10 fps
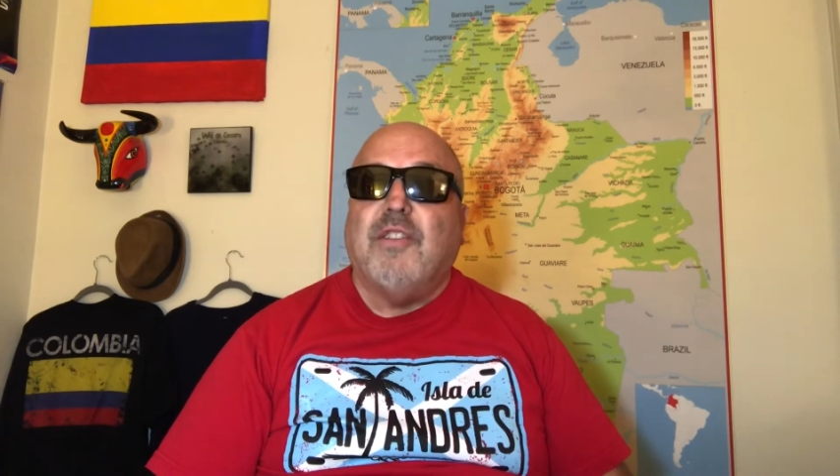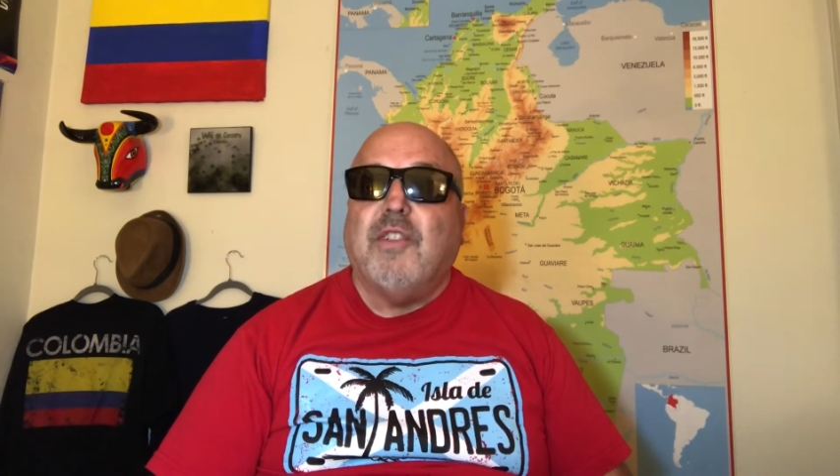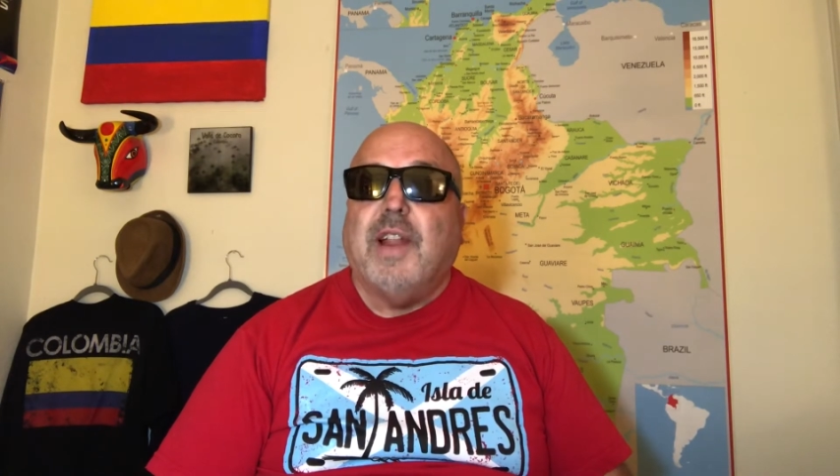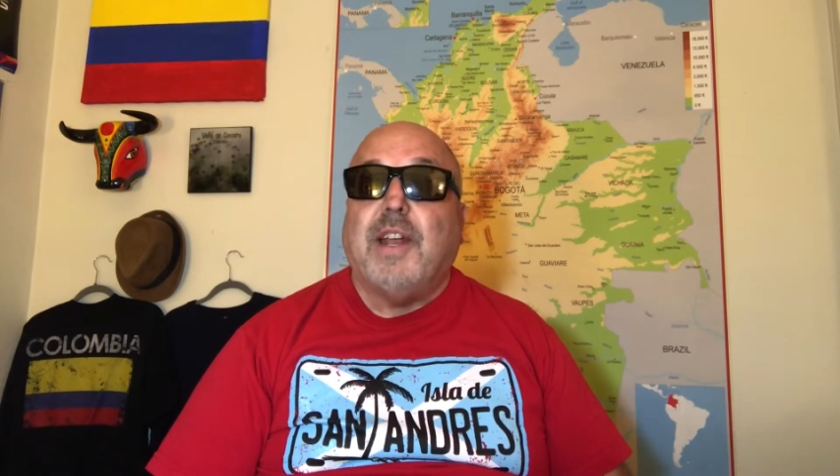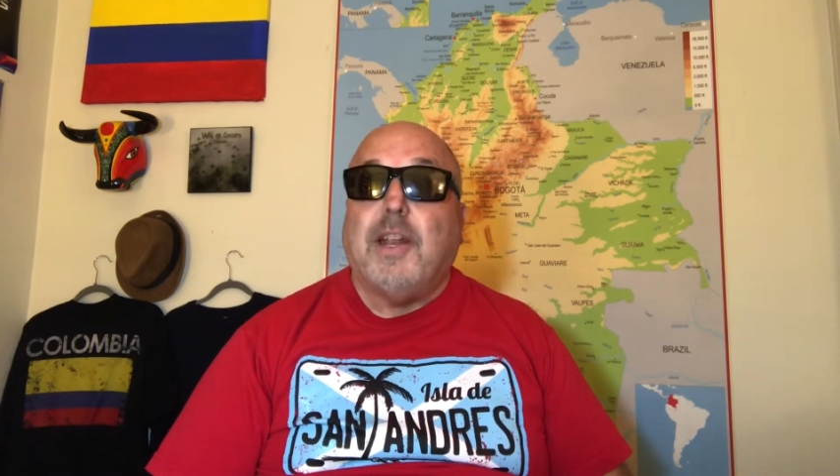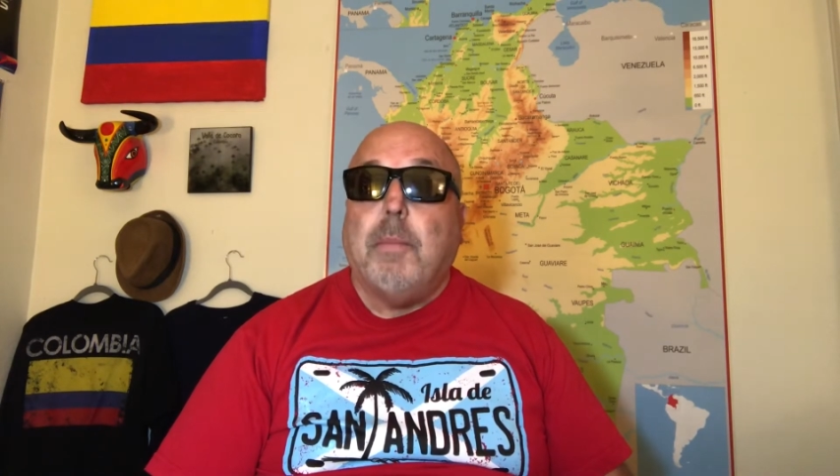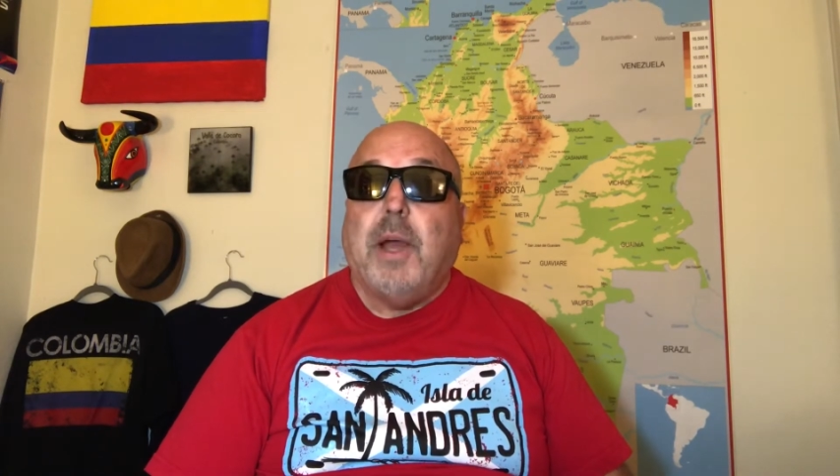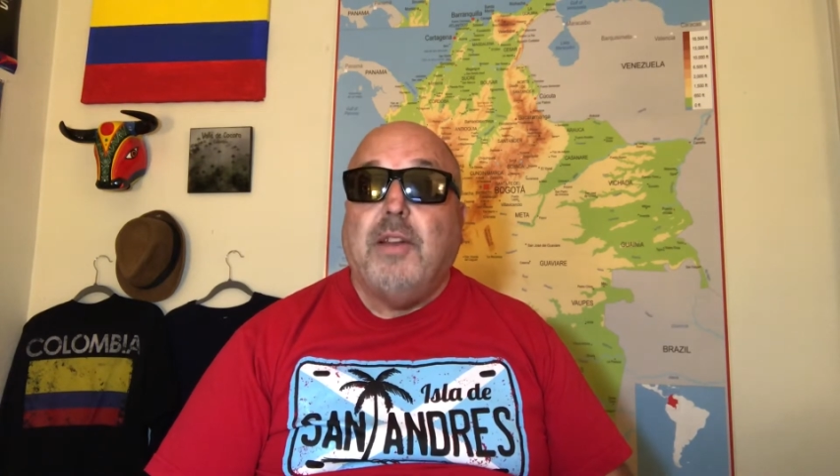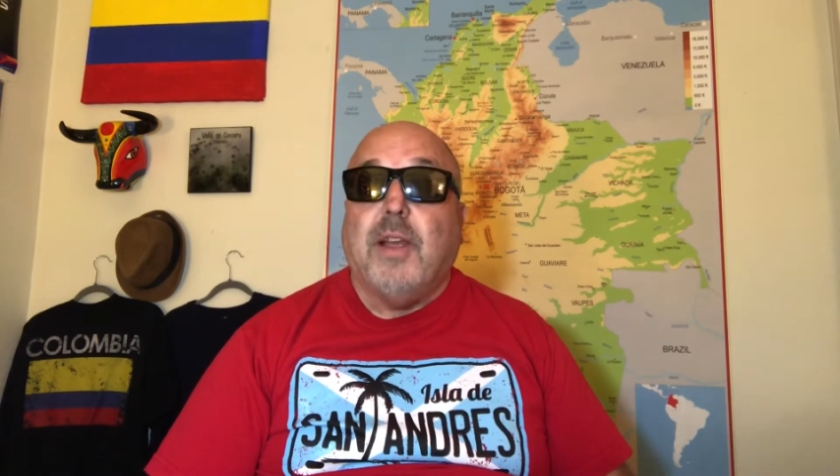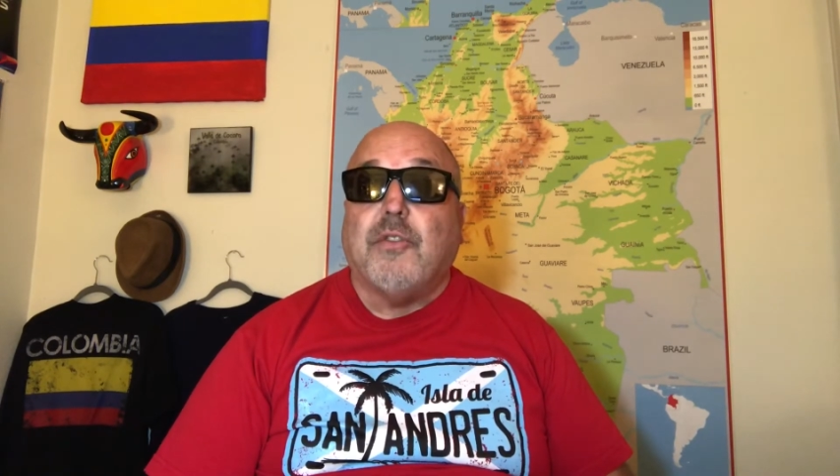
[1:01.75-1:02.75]
selecting my
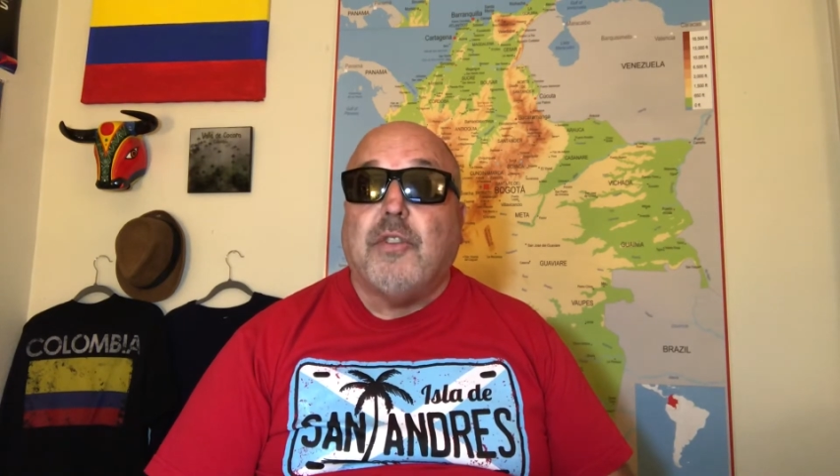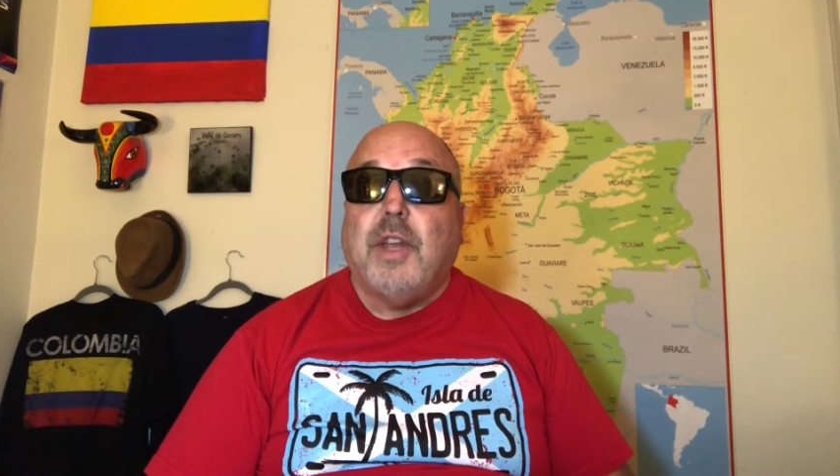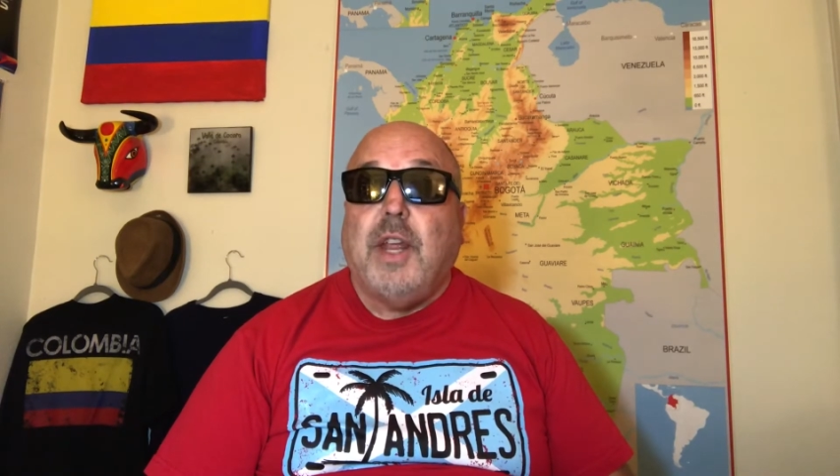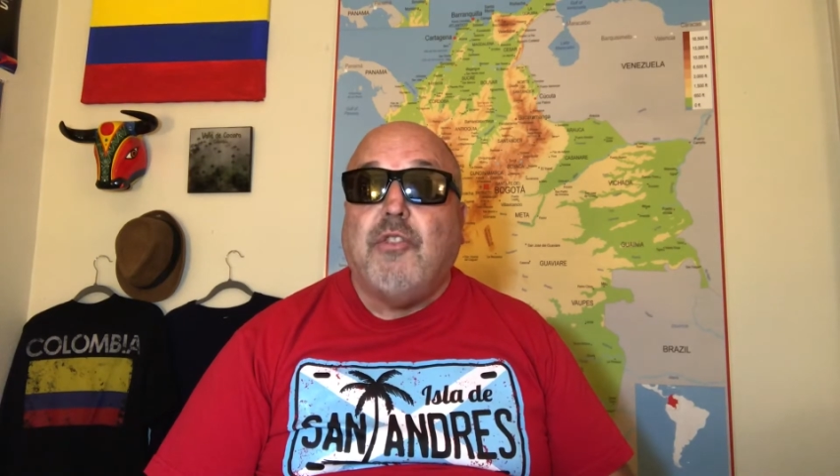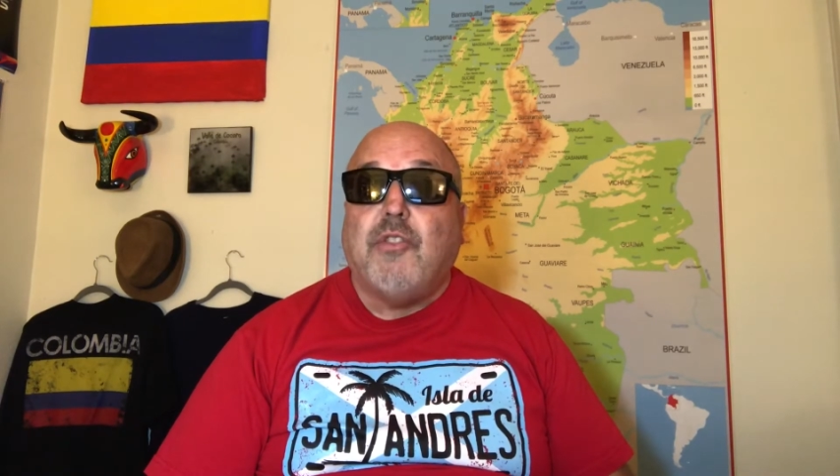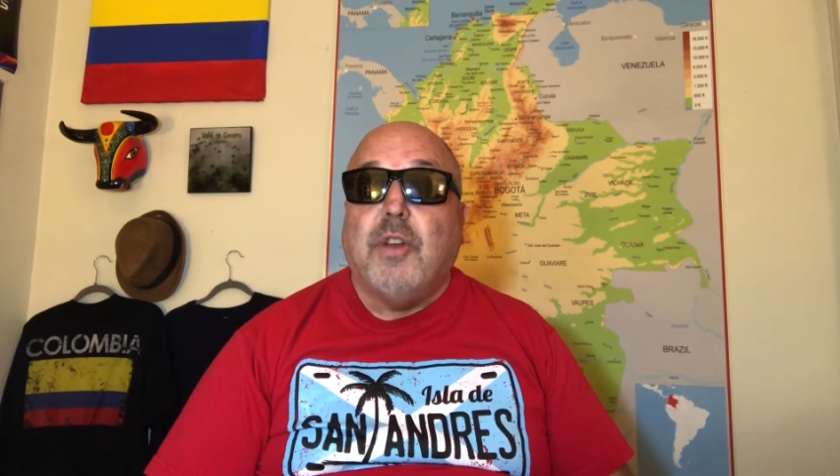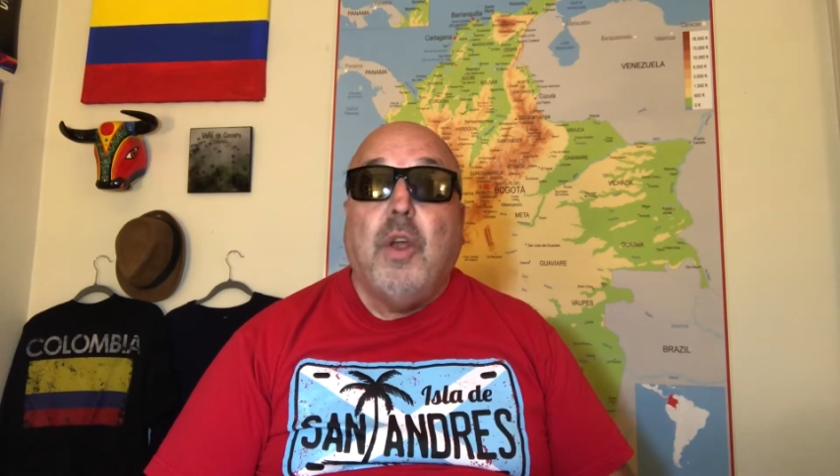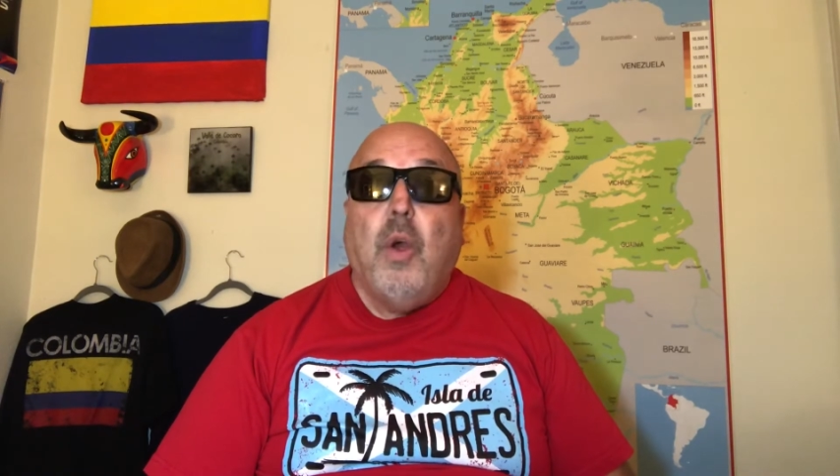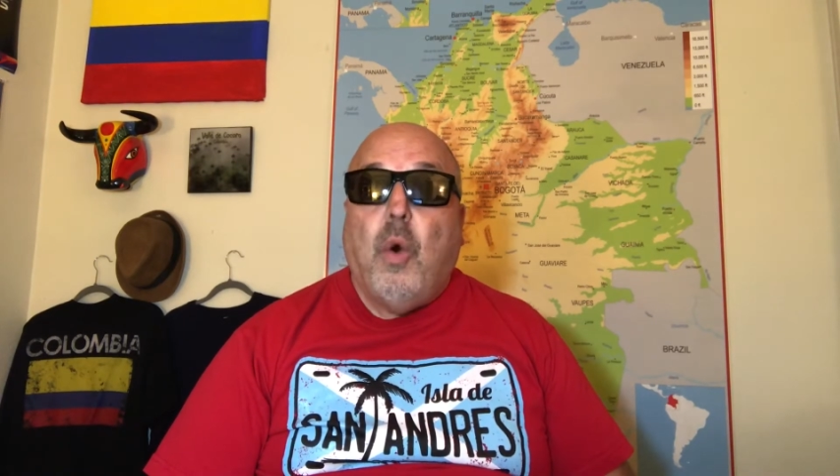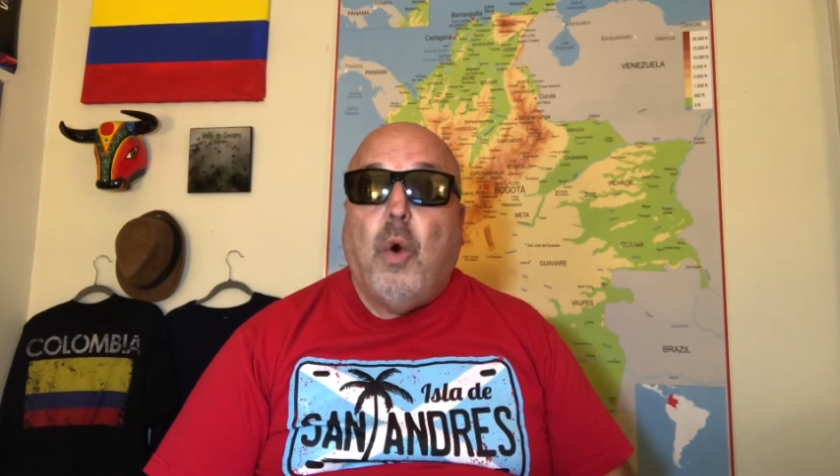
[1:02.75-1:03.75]
destination
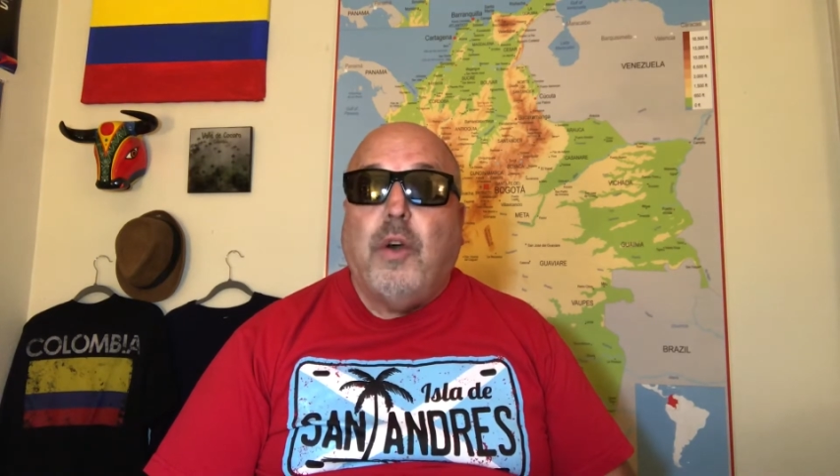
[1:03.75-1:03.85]
or